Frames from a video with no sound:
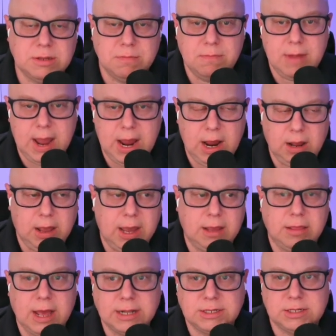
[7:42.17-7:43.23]
main, like
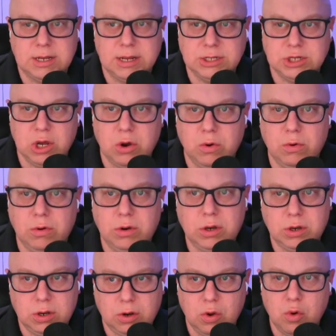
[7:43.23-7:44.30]
that's its own
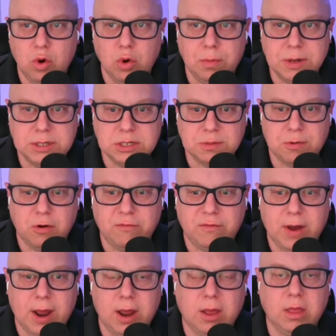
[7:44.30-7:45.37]
Google business
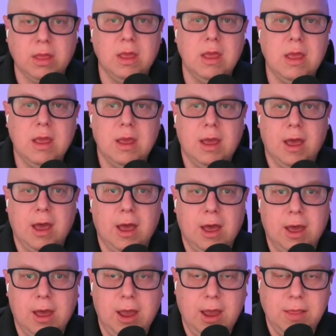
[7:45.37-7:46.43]
profile.
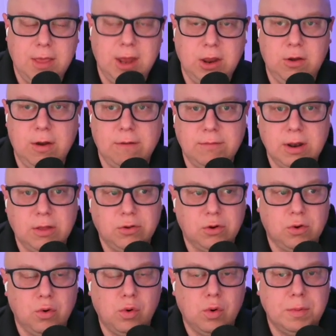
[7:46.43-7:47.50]
And then you have another
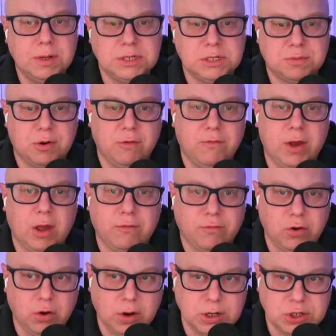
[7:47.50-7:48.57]
Google business profile
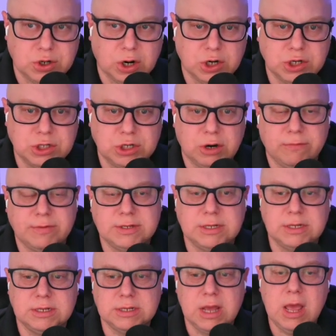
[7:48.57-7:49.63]
for your construction
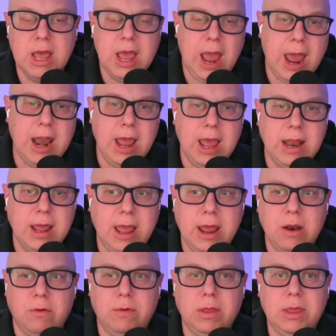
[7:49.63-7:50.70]
services. And
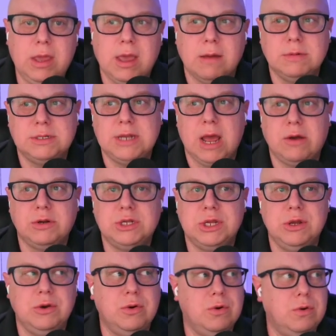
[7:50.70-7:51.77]
it really comes down
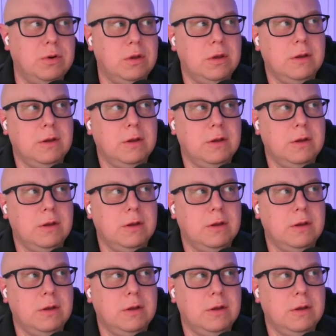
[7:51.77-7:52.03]
to,